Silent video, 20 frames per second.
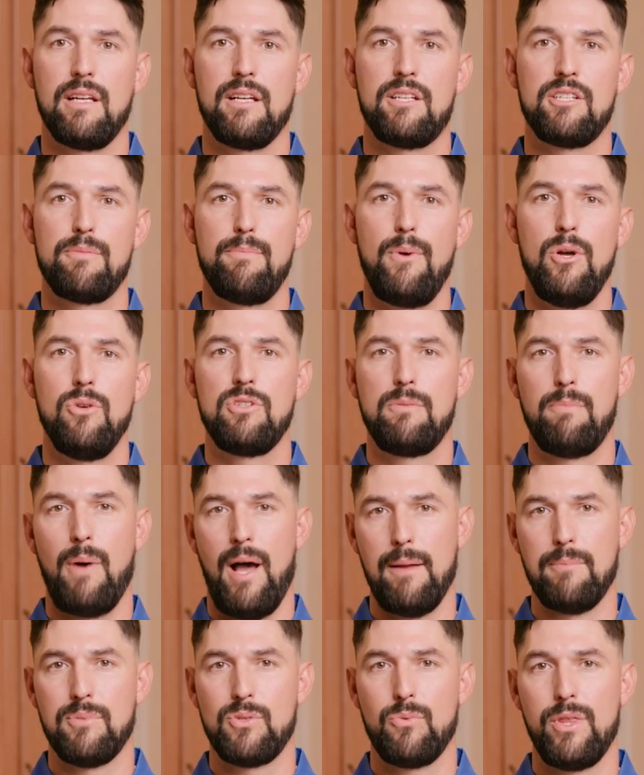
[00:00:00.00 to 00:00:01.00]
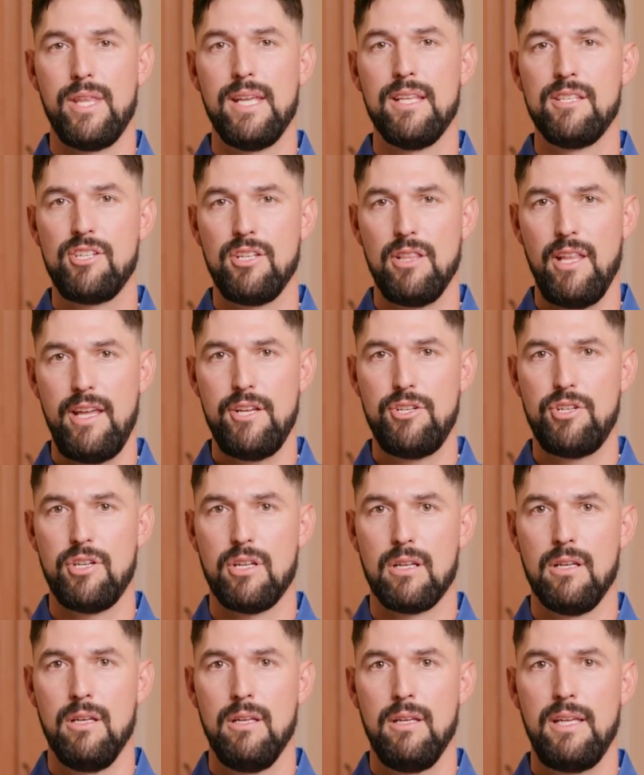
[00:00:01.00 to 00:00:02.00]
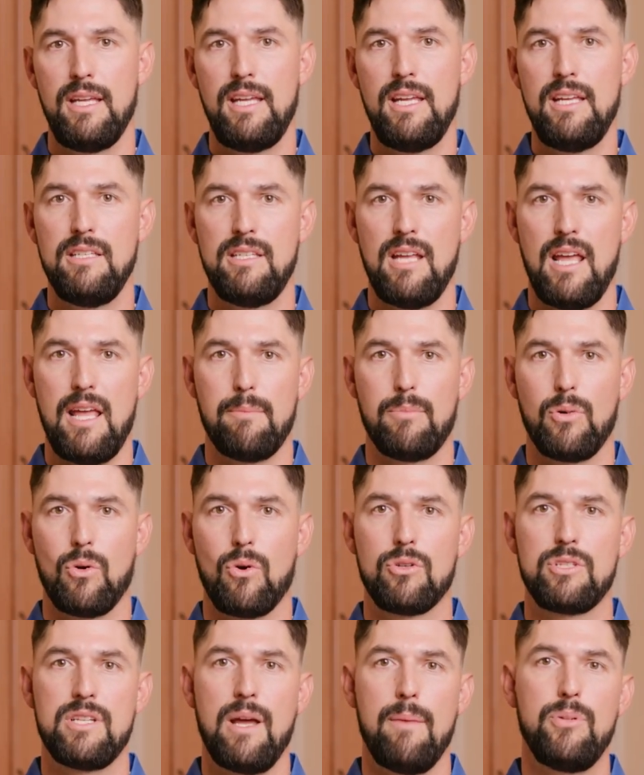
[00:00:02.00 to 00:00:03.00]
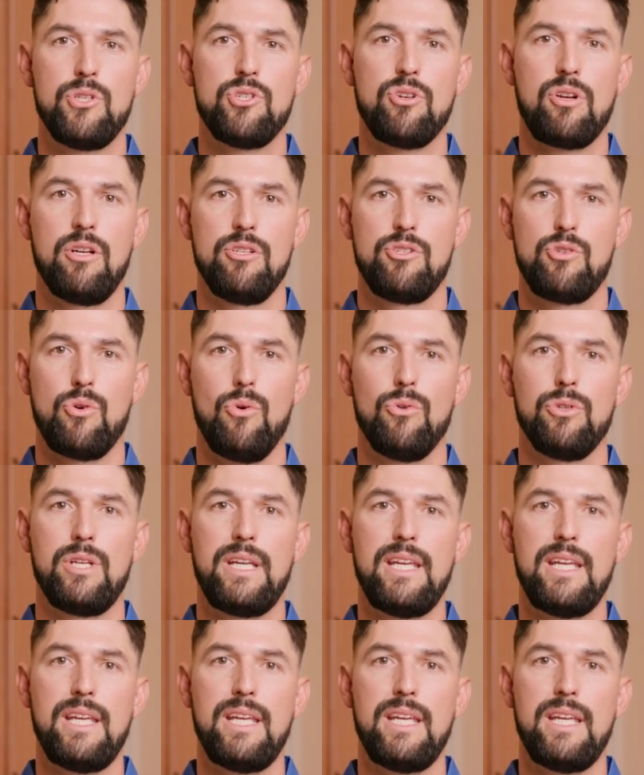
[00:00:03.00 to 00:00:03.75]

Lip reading: exposed pipes with insulation, heat tape, or temperature-controlled